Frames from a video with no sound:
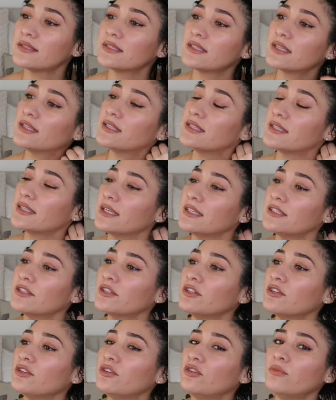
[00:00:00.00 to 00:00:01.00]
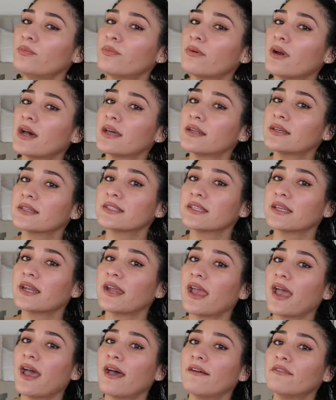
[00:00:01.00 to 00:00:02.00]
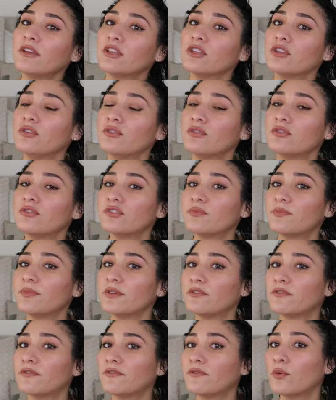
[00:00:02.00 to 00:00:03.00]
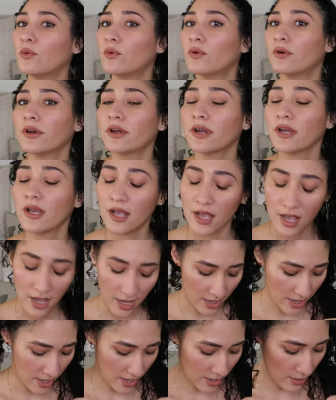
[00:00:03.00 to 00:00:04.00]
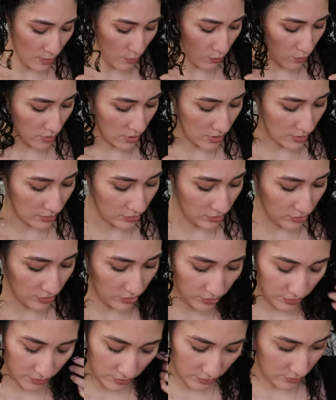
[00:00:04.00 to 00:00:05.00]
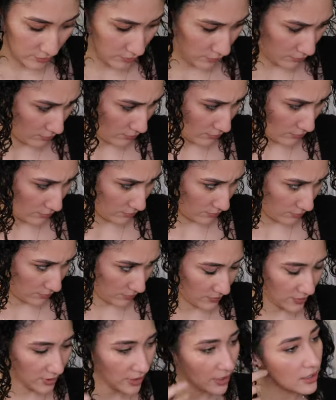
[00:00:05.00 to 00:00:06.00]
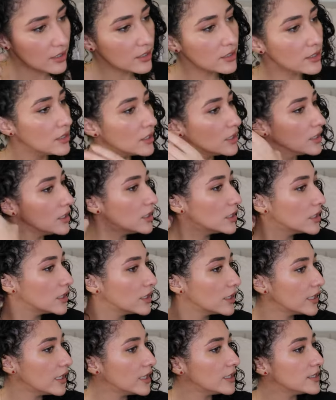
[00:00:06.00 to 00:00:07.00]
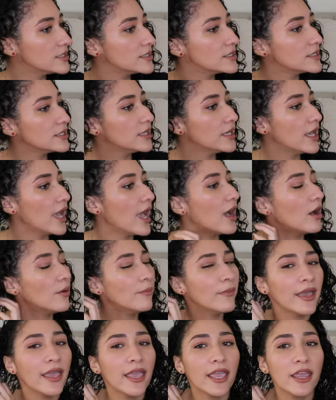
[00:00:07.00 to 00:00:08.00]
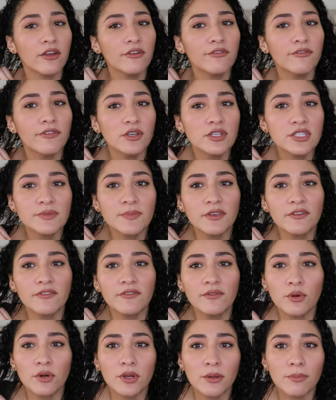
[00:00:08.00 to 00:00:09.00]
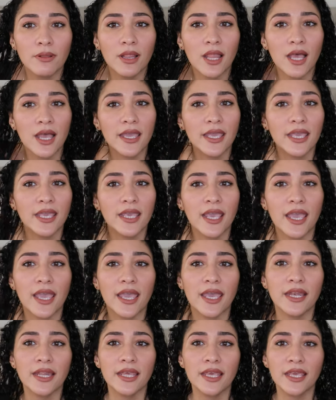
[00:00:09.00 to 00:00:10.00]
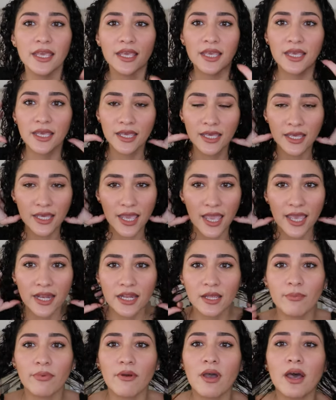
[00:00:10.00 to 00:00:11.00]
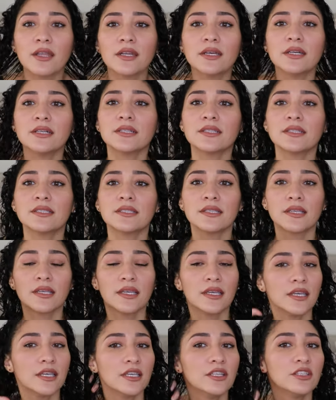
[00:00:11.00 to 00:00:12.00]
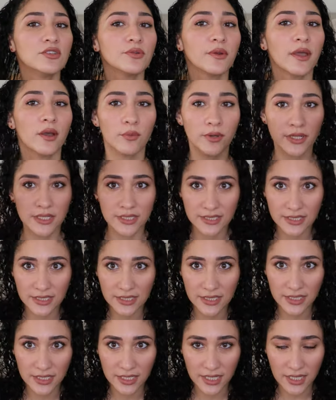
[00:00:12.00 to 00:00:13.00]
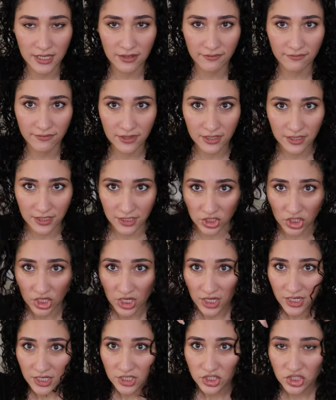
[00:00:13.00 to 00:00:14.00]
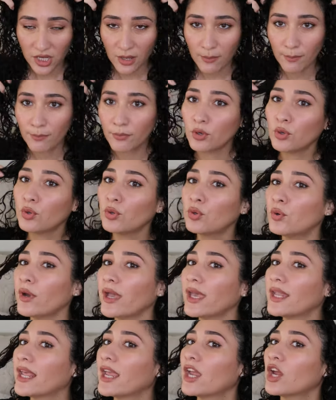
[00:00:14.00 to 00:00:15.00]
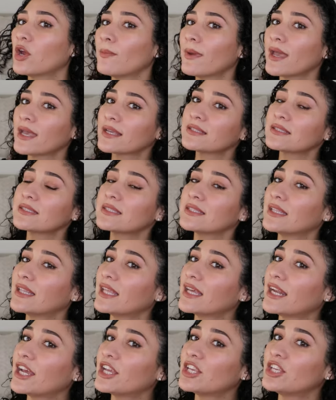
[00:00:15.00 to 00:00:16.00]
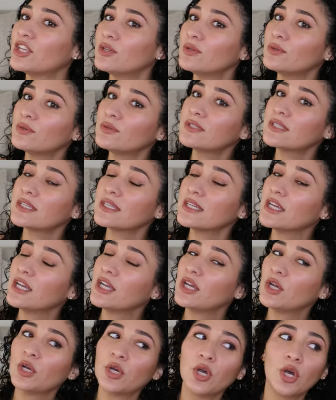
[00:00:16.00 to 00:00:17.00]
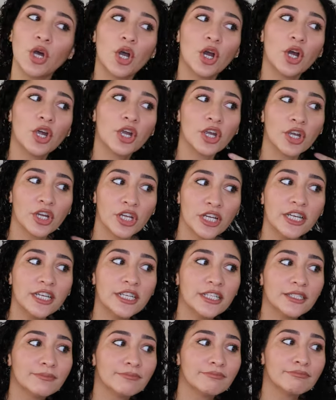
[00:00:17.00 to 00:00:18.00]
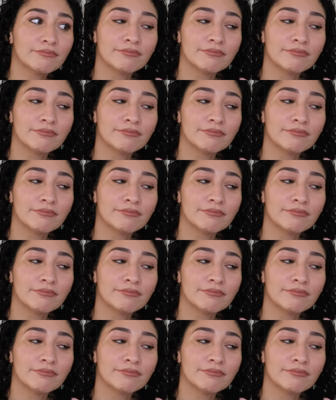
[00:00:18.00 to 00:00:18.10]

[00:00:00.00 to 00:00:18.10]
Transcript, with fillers: Since these are new products that I haven't used before, I want to take a look and see how my hair feels before applying any any products into it. I want to see if the shampoo and hair masks that I use are good.